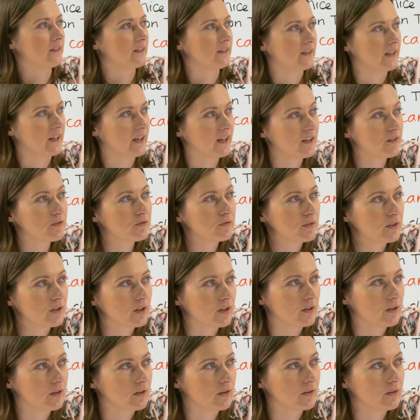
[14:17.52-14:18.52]
give
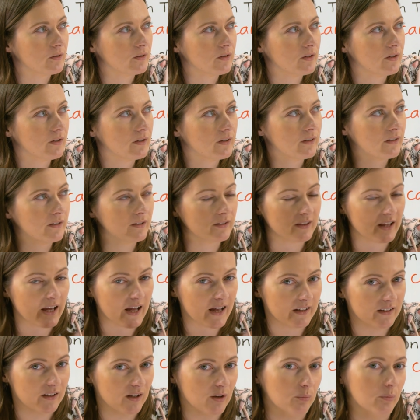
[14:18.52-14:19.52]
you
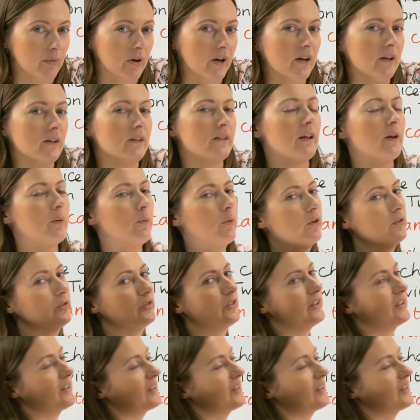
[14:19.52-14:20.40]
their number, they want to